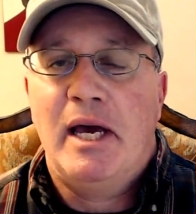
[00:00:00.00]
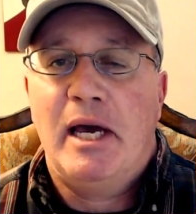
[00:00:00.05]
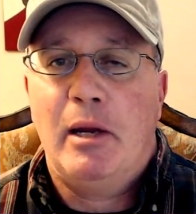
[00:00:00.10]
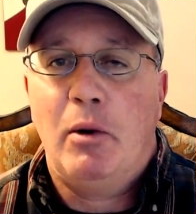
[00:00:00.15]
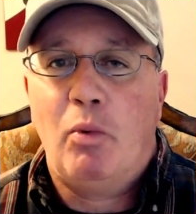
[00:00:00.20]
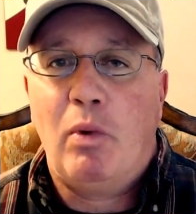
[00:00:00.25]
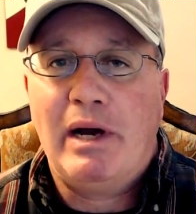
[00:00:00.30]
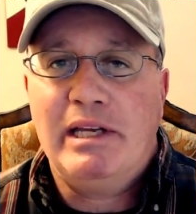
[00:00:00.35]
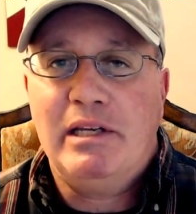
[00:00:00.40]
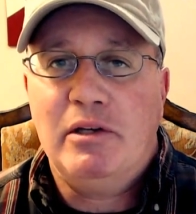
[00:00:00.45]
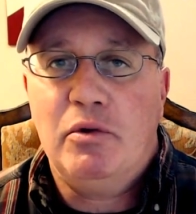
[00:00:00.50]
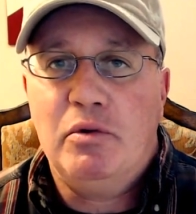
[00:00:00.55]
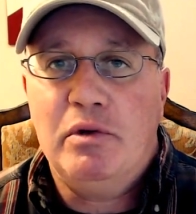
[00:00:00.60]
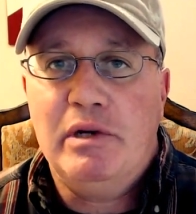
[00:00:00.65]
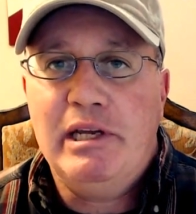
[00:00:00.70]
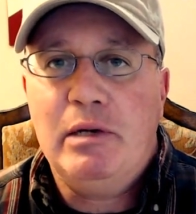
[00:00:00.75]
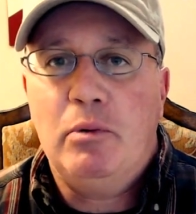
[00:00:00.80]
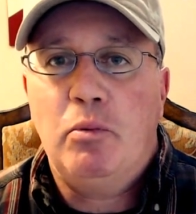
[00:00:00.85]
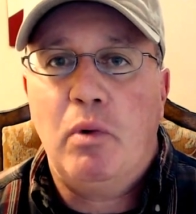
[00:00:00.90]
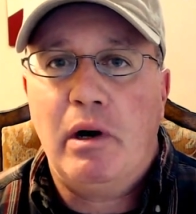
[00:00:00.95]
and why you
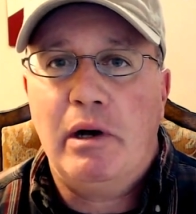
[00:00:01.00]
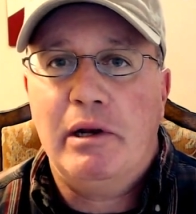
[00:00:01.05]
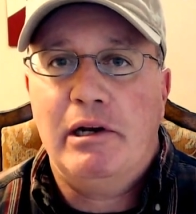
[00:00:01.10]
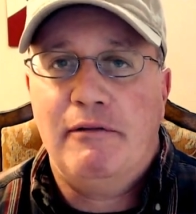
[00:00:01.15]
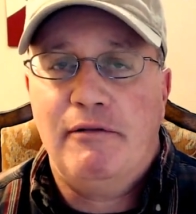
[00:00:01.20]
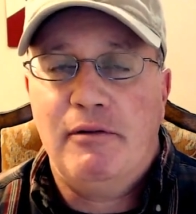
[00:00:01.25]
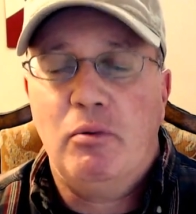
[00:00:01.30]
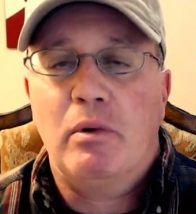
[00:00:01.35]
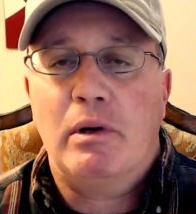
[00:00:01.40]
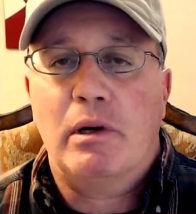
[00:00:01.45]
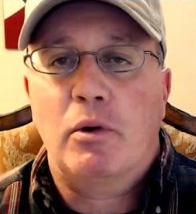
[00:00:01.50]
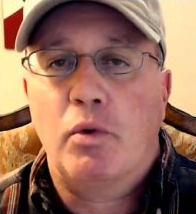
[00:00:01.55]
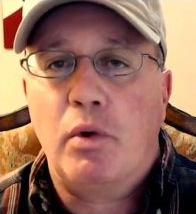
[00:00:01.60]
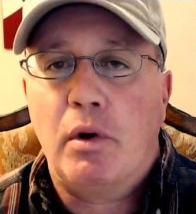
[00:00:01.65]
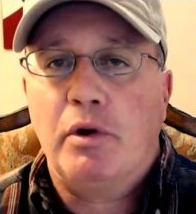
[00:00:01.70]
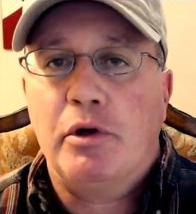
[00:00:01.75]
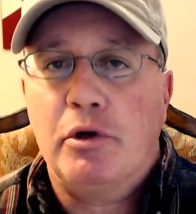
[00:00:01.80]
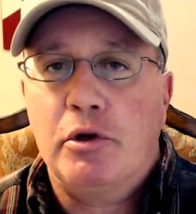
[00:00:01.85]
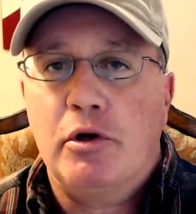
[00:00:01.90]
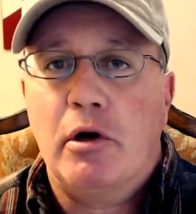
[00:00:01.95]
need one if you want to grow
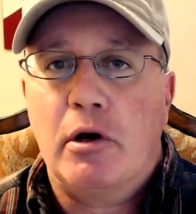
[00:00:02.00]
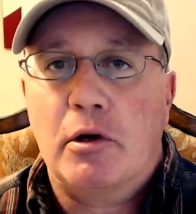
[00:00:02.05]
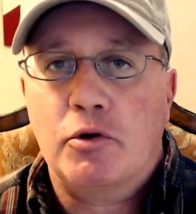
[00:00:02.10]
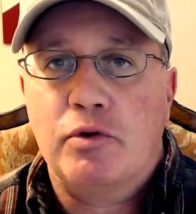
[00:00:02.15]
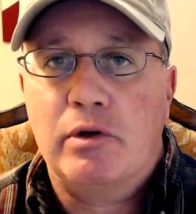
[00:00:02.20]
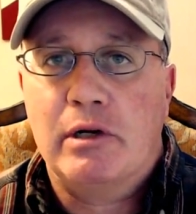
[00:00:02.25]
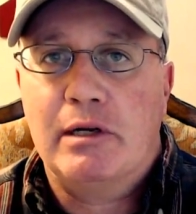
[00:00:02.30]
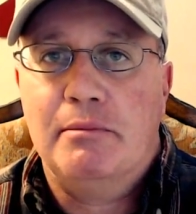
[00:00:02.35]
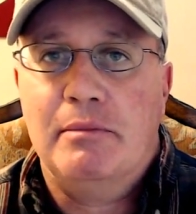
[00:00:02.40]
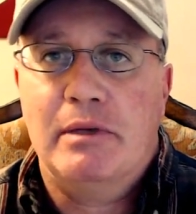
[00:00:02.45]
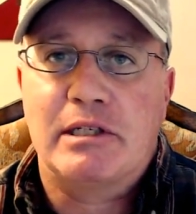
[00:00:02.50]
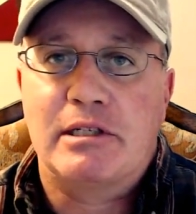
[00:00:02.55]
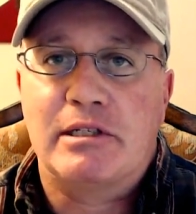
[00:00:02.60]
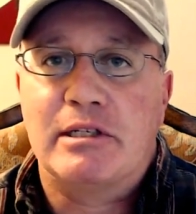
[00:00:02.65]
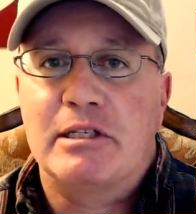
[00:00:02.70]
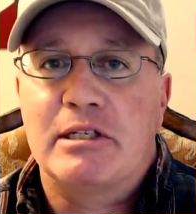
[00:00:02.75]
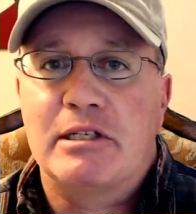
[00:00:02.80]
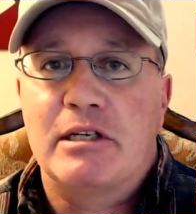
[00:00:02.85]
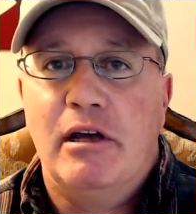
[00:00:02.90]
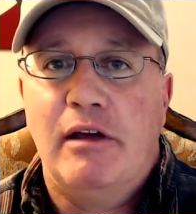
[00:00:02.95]
your dog training
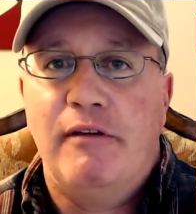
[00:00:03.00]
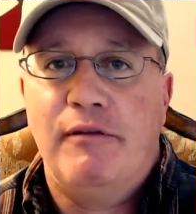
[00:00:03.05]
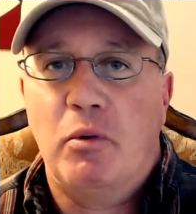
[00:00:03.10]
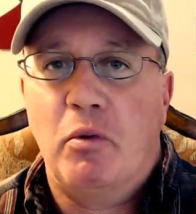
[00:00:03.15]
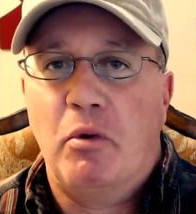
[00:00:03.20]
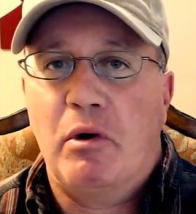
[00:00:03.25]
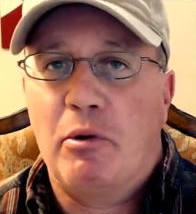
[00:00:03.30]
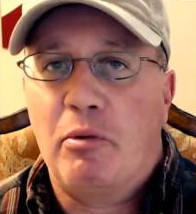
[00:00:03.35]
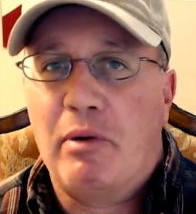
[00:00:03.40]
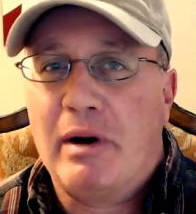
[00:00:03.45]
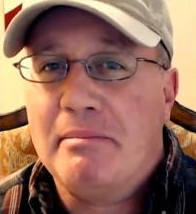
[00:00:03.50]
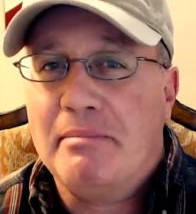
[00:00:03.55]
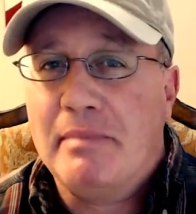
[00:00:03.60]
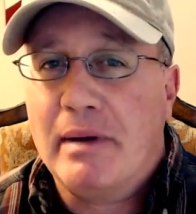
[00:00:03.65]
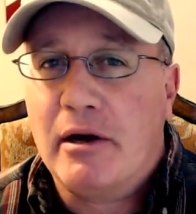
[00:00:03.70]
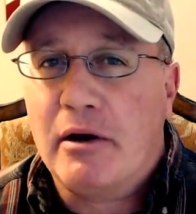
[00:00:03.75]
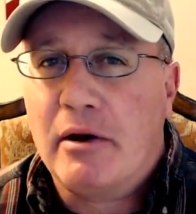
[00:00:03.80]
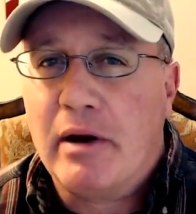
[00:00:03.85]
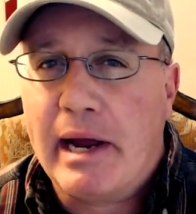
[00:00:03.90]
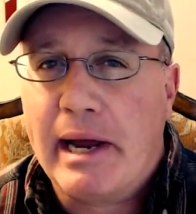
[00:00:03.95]
business, if you want to write
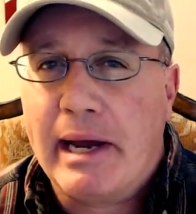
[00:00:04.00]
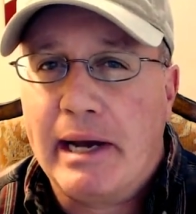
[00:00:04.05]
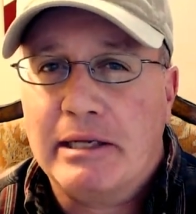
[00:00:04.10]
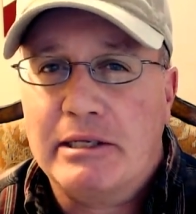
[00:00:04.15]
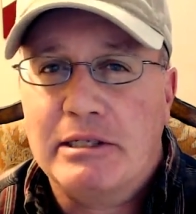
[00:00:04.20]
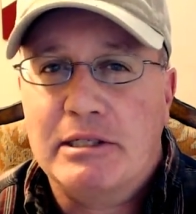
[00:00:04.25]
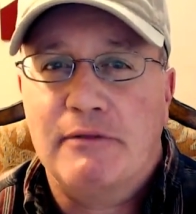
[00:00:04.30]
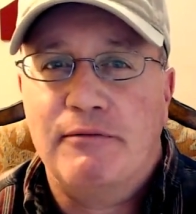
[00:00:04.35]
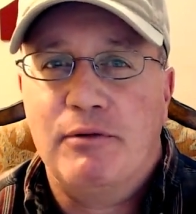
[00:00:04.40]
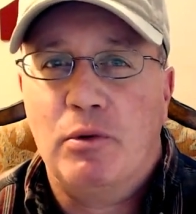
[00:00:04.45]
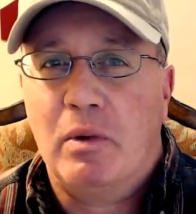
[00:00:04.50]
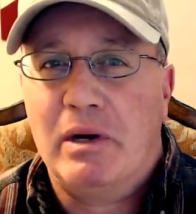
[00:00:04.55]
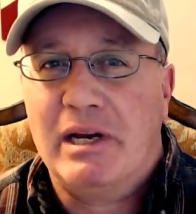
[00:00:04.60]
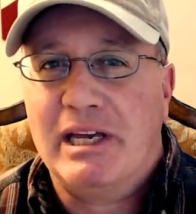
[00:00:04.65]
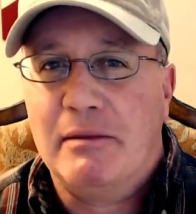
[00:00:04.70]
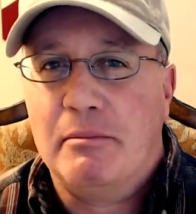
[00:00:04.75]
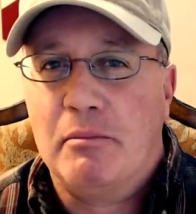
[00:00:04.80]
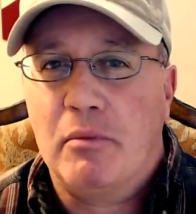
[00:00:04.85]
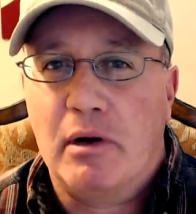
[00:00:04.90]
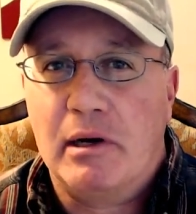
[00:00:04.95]
better ads, if you want to
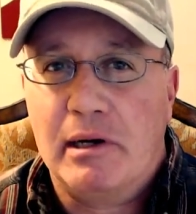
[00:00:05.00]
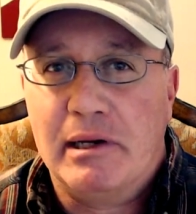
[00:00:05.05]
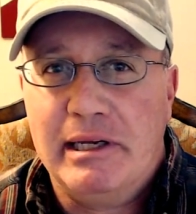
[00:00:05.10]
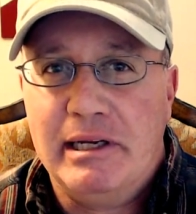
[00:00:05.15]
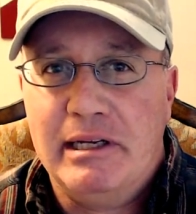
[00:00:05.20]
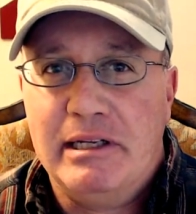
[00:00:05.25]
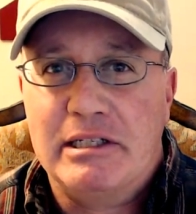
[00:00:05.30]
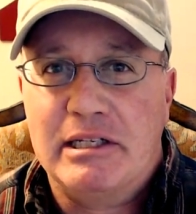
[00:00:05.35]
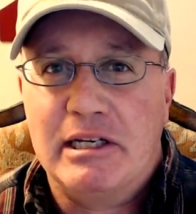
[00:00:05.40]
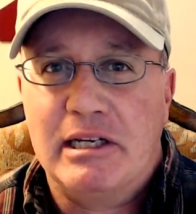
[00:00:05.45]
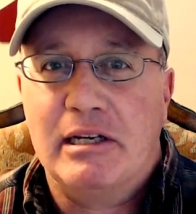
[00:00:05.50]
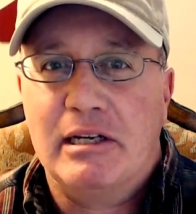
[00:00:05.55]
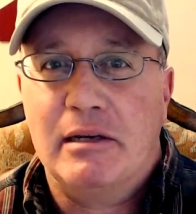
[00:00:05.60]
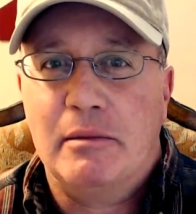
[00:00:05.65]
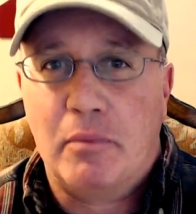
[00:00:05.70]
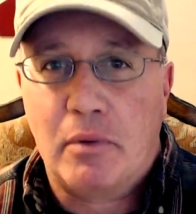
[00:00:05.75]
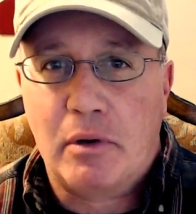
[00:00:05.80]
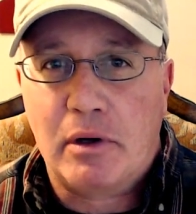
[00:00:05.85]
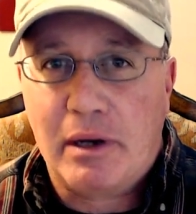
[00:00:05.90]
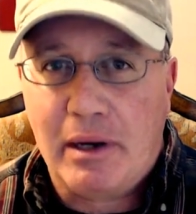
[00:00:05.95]
get more leads and get
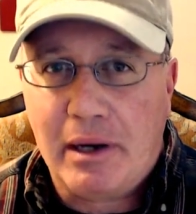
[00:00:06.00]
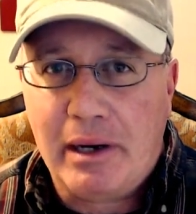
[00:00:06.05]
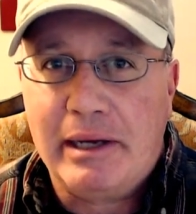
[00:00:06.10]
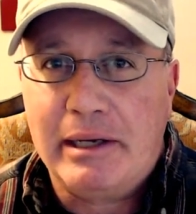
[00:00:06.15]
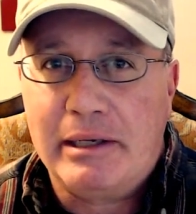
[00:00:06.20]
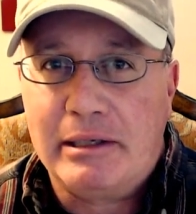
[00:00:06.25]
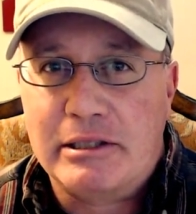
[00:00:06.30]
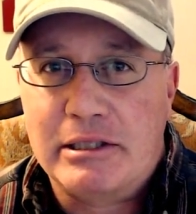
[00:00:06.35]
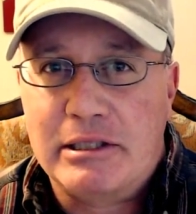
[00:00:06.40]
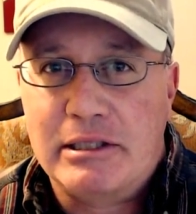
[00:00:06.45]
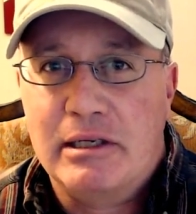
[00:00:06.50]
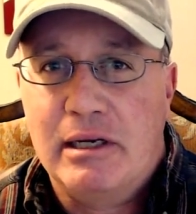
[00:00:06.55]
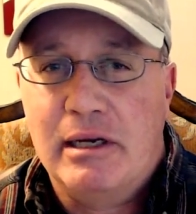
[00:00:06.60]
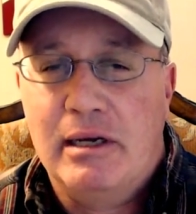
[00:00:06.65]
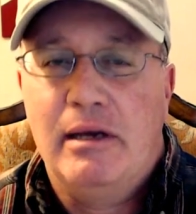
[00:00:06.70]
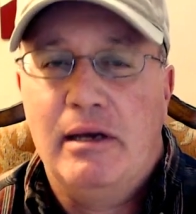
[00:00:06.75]
more clients.